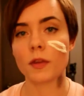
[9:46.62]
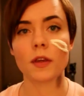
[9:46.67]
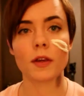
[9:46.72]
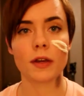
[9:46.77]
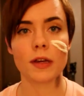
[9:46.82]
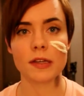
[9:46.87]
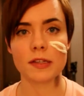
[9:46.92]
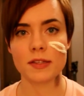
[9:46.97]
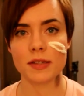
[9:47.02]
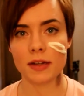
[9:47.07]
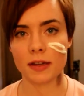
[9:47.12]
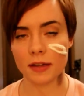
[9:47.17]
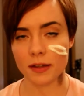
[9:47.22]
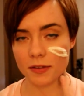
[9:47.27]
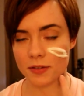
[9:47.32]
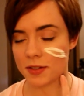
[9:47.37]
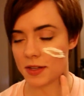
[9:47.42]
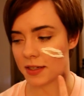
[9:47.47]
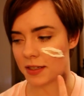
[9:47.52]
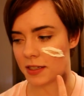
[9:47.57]
Okay, so now that
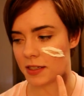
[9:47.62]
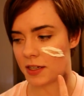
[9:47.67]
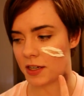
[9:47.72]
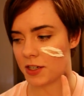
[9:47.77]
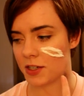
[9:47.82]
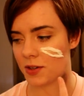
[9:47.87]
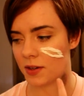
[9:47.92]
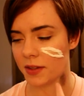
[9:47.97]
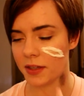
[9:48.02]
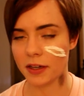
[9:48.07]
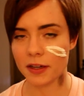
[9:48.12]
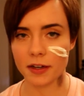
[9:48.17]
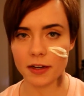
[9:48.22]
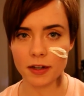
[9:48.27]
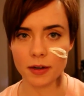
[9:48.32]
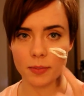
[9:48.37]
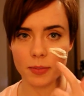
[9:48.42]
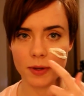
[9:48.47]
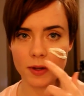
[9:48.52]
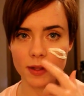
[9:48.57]
you've stuck the tissue on there, you're
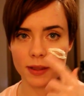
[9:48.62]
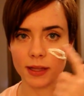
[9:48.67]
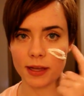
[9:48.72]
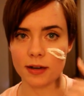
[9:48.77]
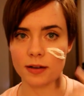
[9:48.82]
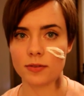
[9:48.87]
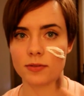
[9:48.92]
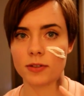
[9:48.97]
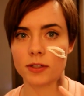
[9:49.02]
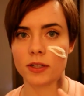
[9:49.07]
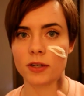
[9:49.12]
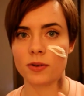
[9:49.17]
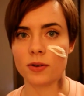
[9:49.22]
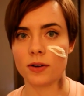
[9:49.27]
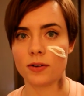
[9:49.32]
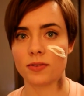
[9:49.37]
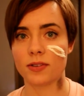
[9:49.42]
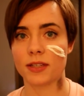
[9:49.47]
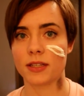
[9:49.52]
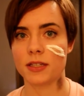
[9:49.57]
going to put a layer of glue
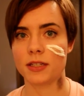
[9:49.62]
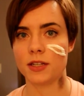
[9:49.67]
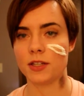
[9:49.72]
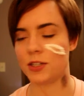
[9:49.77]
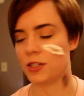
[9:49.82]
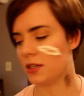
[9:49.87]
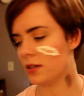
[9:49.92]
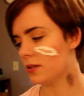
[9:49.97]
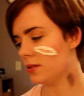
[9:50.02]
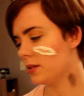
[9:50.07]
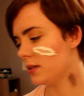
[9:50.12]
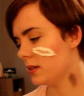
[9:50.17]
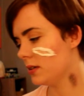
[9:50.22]
over the tissue.